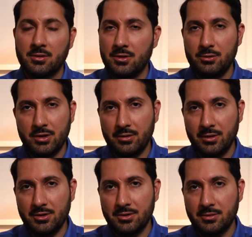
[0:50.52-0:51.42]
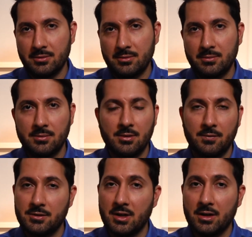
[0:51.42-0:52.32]
new generation of
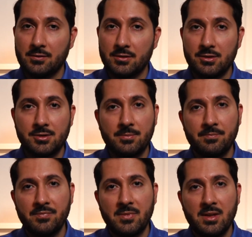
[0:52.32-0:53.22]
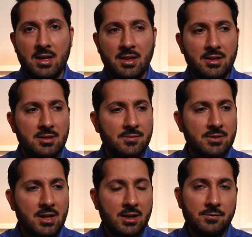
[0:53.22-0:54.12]
photographers. And these
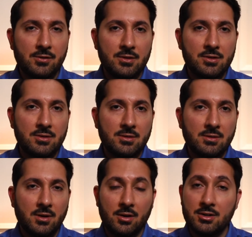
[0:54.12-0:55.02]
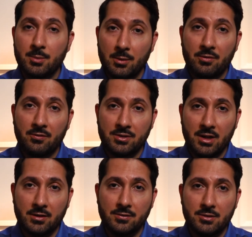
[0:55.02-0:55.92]
photographers are smartphone
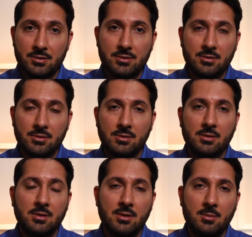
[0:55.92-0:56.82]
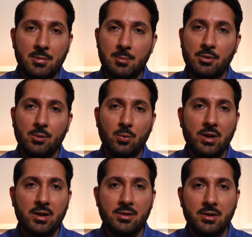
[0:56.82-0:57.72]
photographers. People
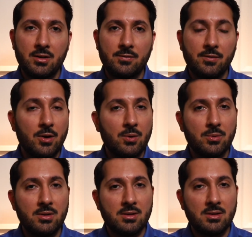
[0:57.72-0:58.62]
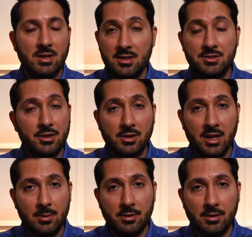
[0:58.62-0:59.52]
where their phone is their
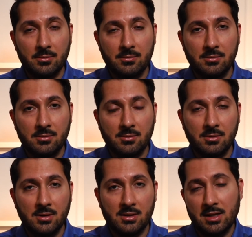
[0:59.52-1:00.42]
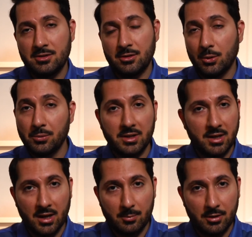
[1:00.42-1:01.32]
camera, and that's their only
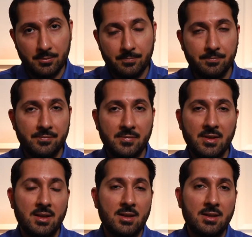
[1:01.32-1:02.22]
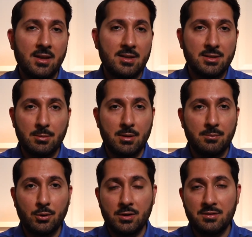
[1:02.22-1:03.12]
camera. And some of them
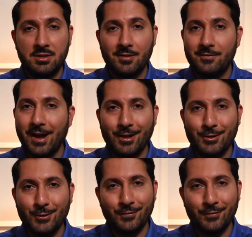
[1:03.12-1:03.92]
don't even see the value of